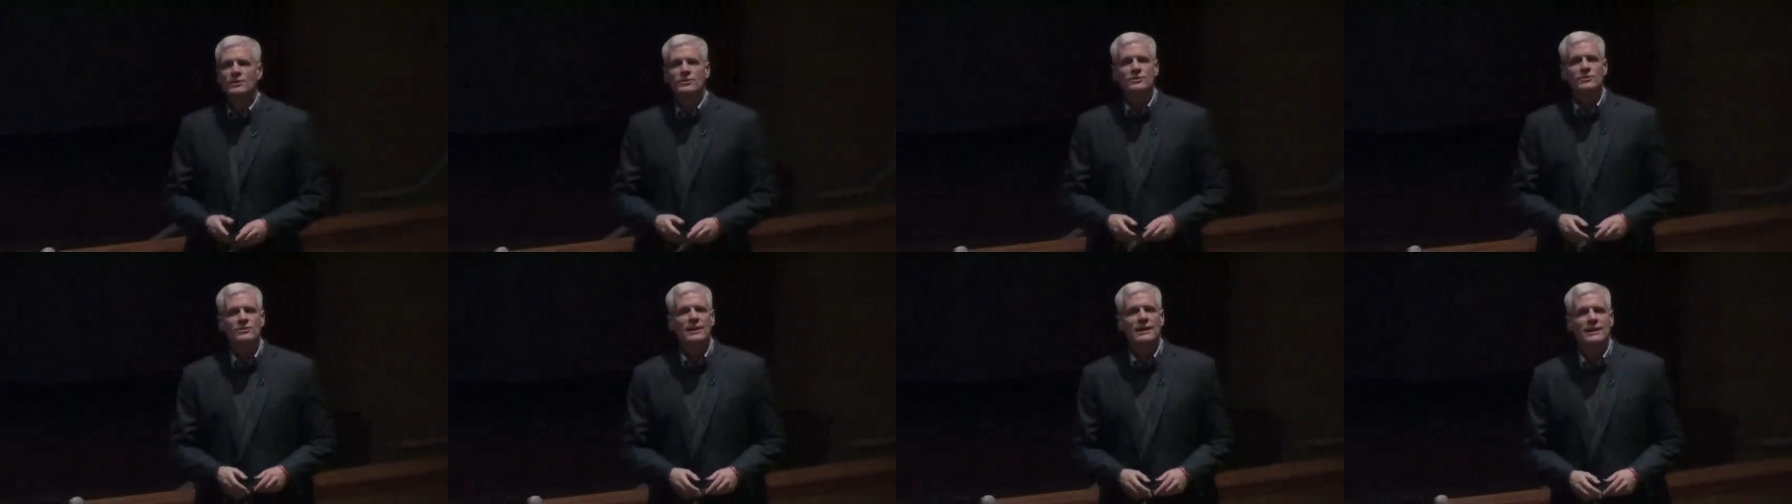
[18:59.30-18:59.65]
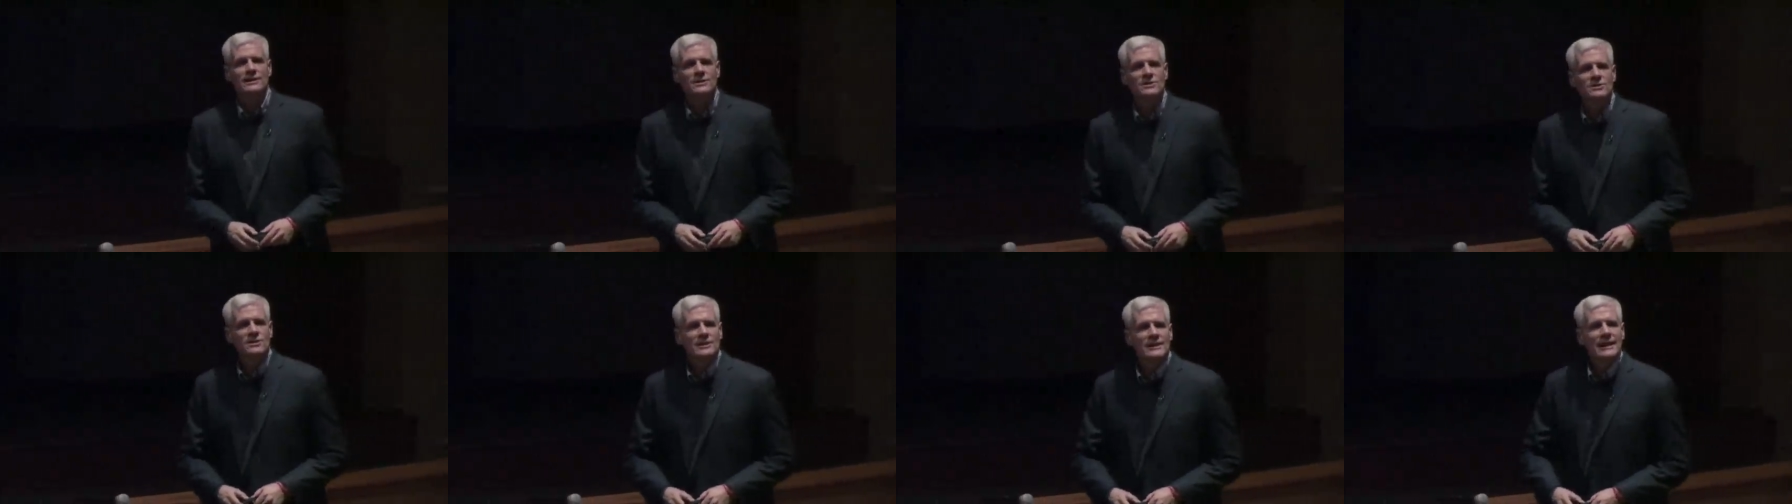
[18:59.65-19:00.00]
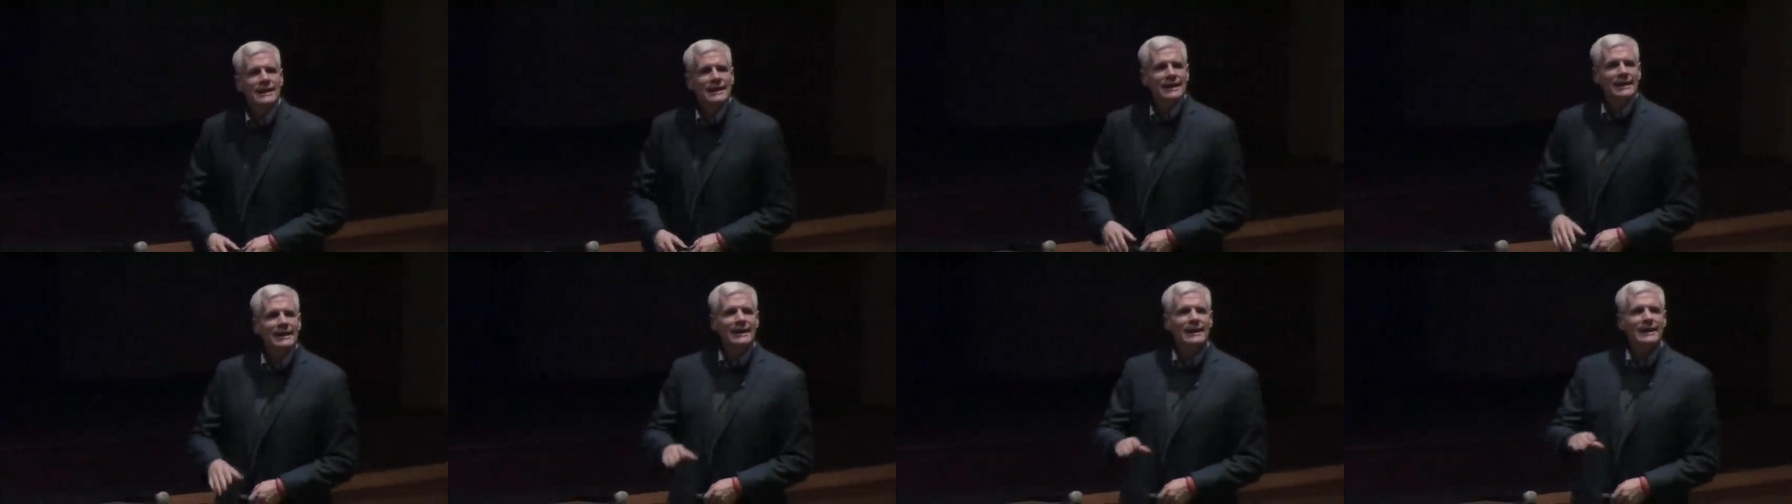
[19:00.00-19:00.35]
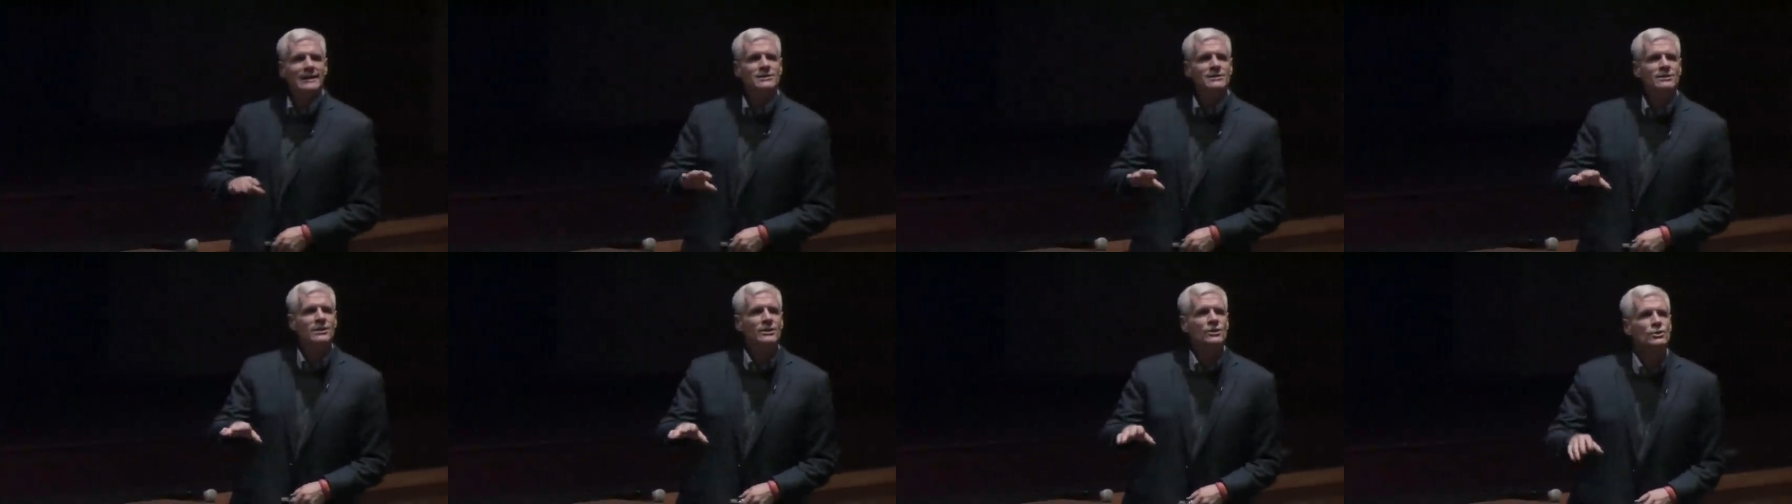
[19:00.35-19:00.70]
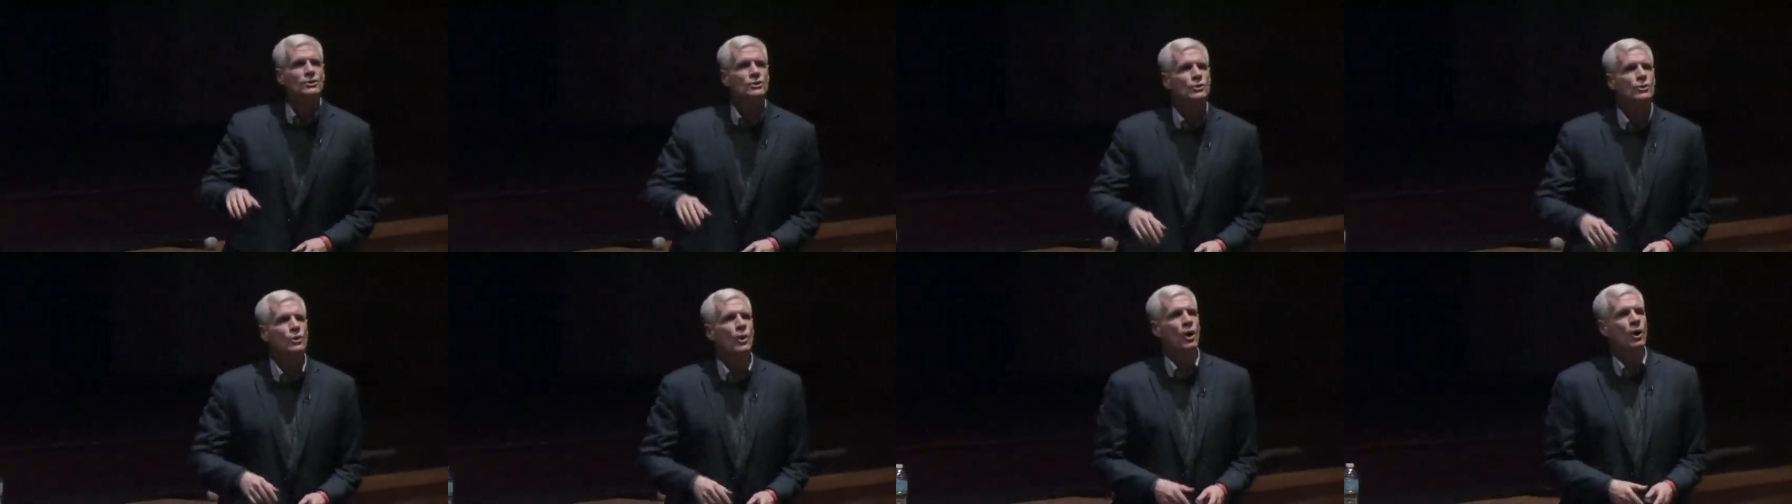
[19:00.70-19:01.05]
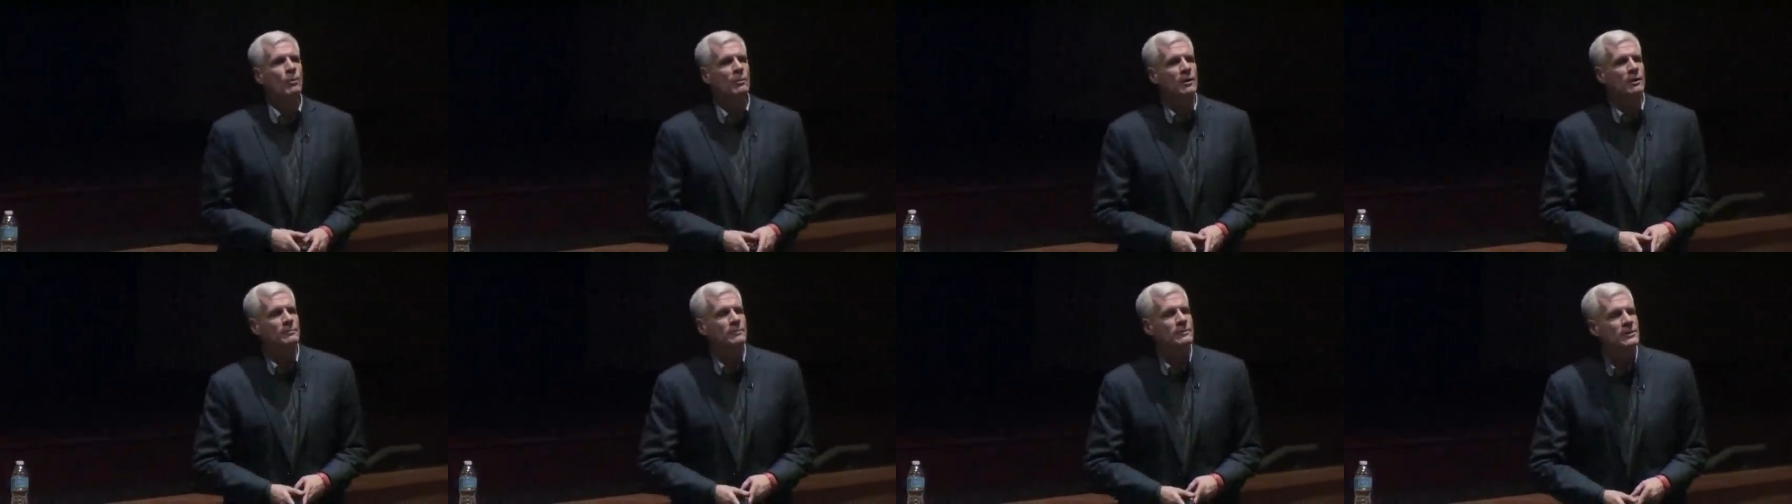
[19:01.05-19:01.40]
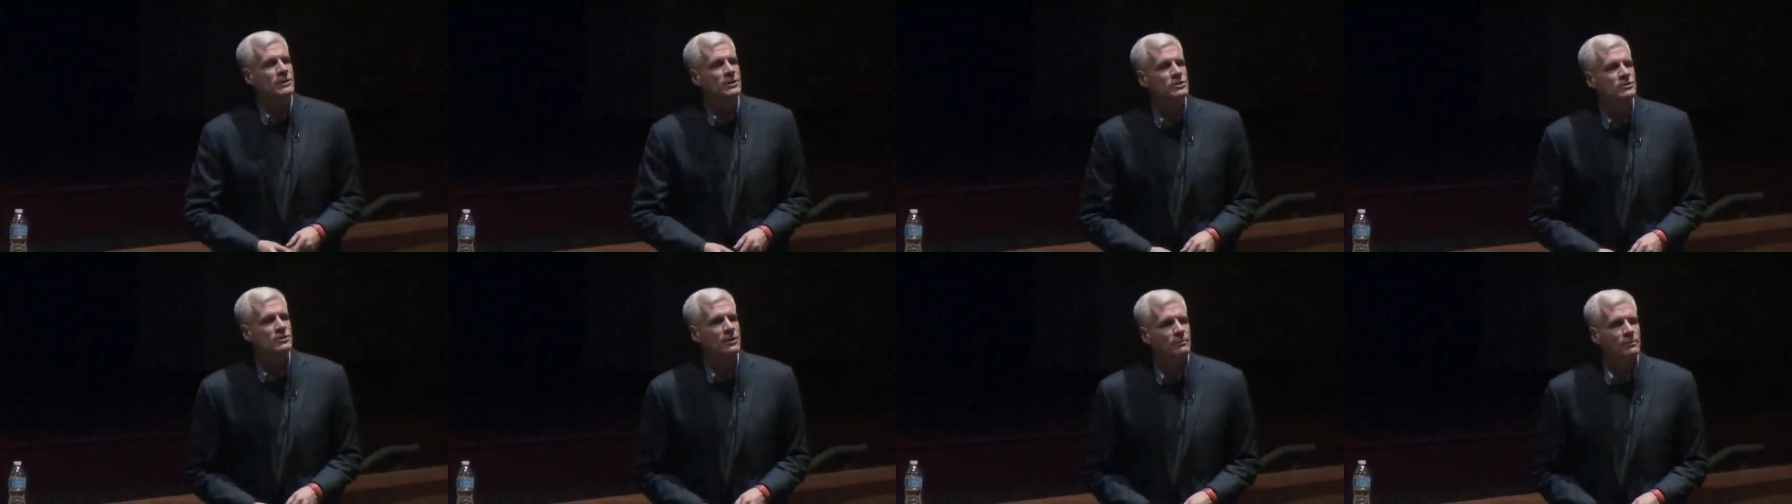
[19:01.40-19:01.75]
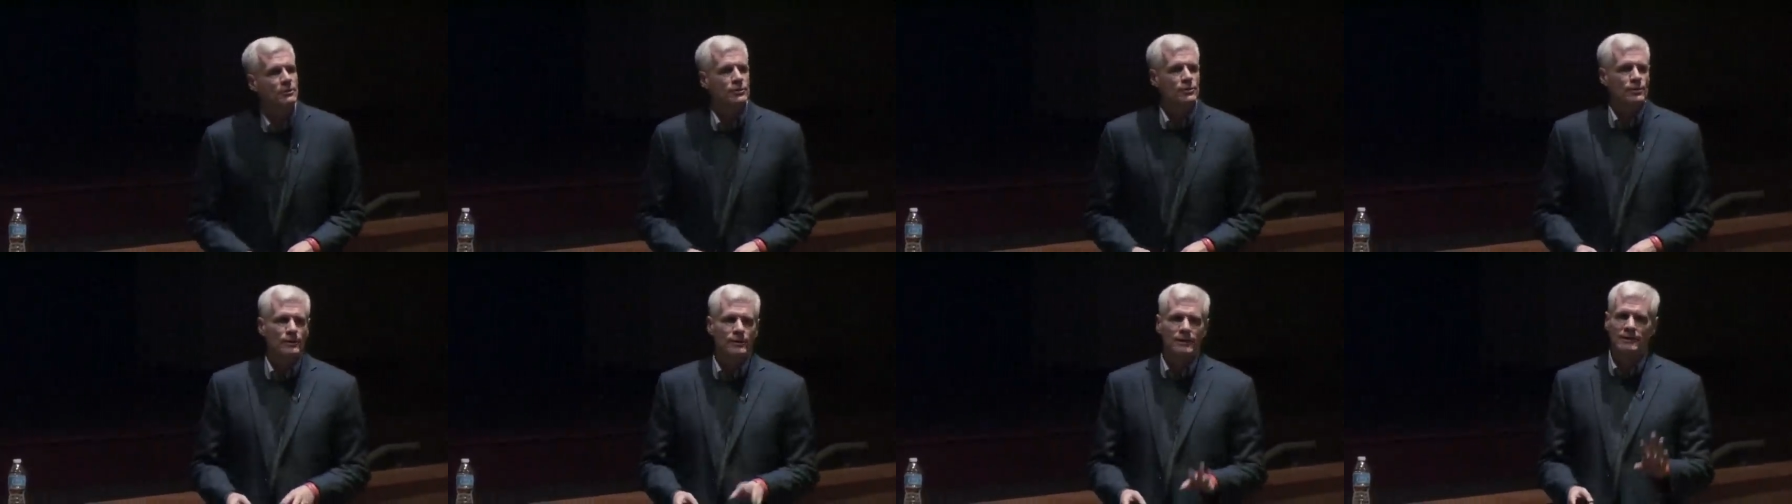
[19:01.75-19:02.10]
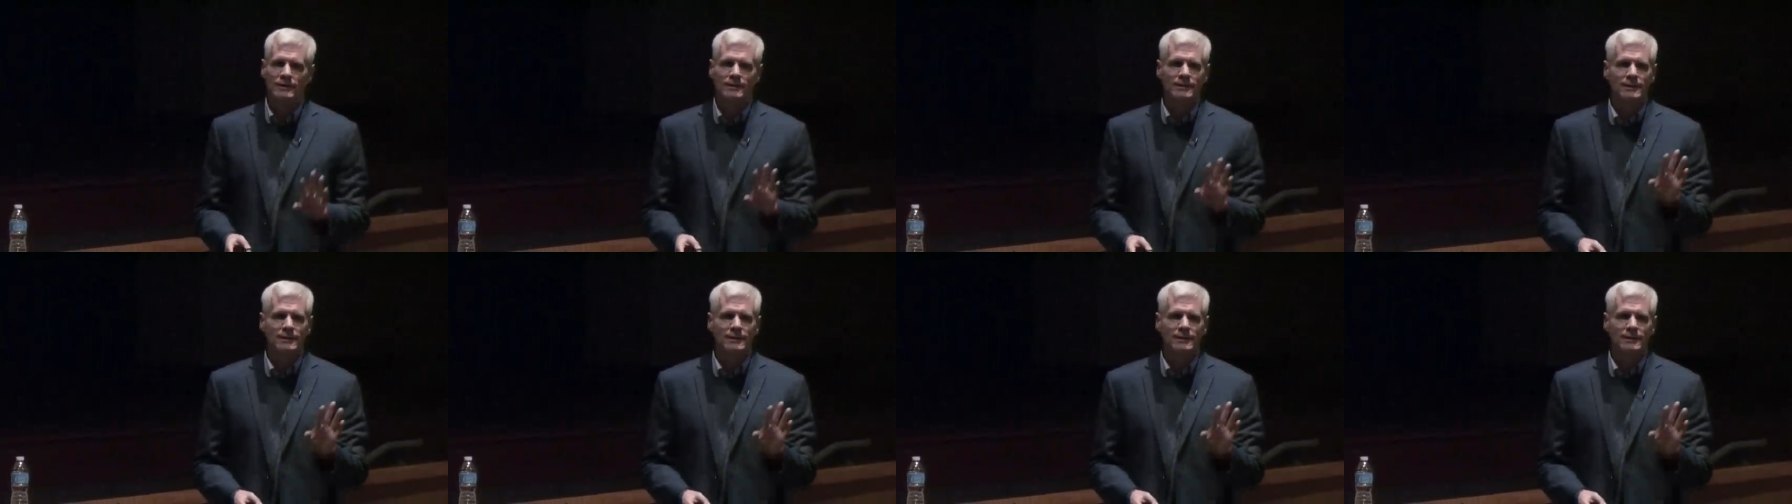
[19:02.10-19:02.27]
is this. Kids can do homework, but they scribble through it.